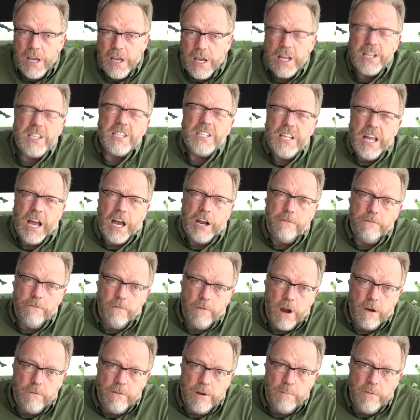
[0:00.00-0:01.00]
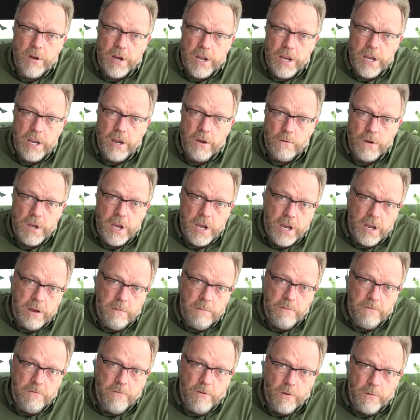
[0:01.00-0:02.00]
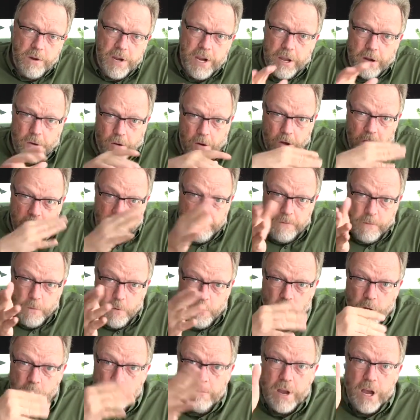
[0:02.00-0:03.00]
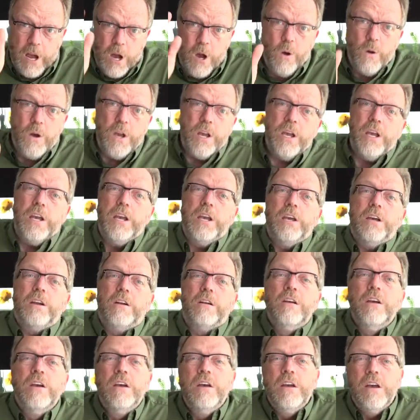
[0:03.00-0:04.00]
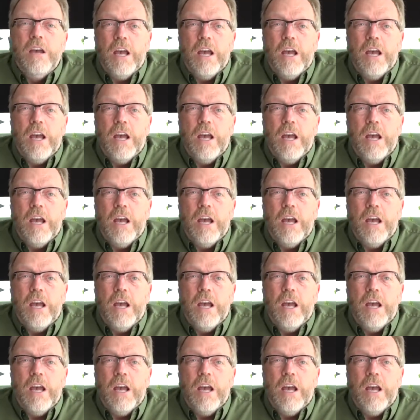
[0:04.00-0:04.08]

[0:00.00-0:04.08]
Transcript: It's not for everybody, okay? Before we get all the form going and